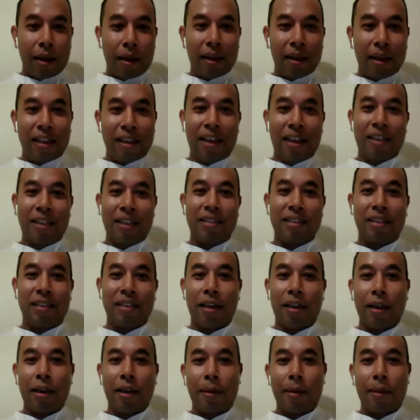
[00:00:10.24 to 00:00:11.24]
yes,
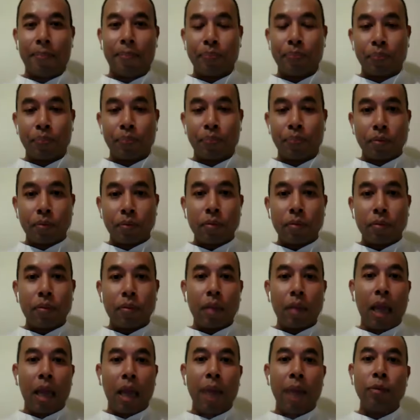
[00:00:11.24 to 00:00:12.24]

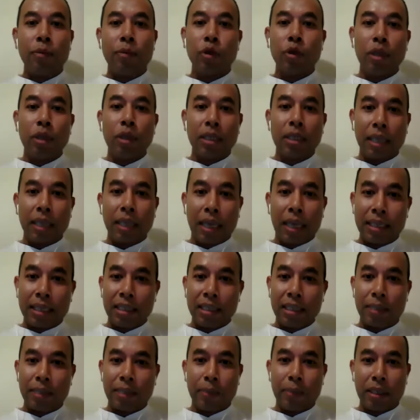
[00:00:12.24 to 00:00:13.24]
I'm doing
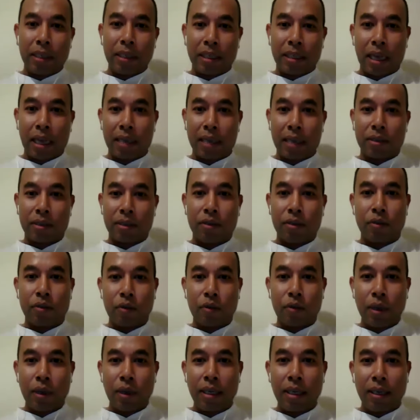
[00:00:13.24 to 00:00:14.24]
assessment task
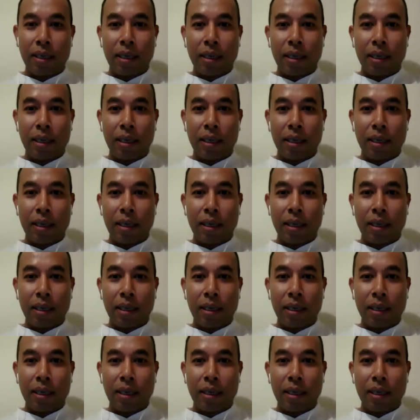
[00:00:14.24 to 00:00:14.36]
three,